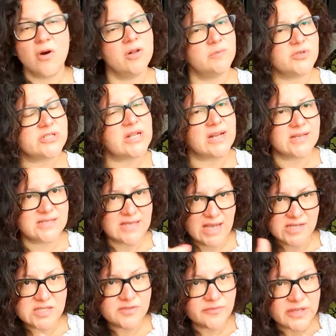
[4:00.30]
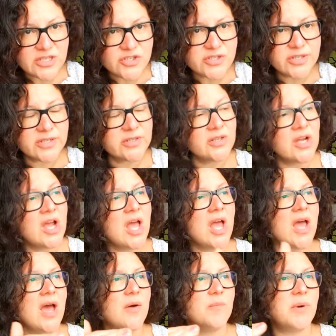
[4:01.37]
almost like a science fiction
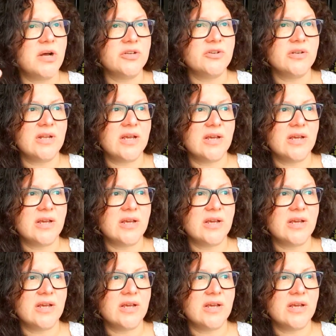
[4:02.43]
but